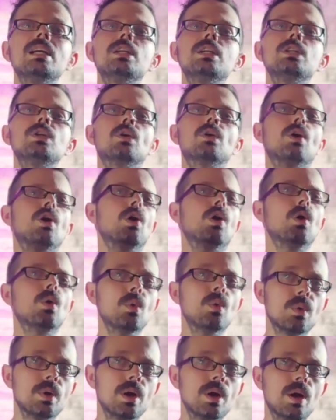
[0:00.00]
your
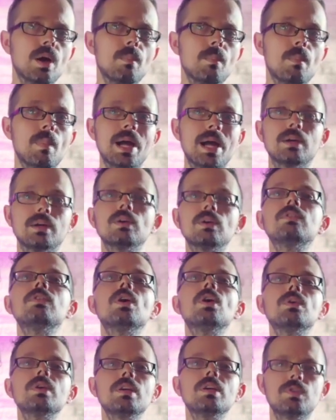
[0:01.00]
own
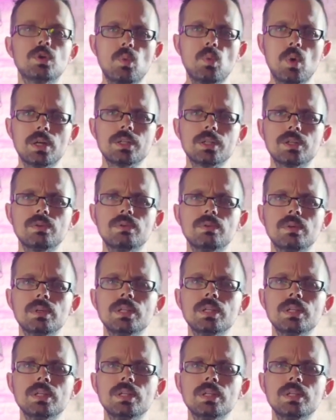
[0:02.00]
microphone if you want to.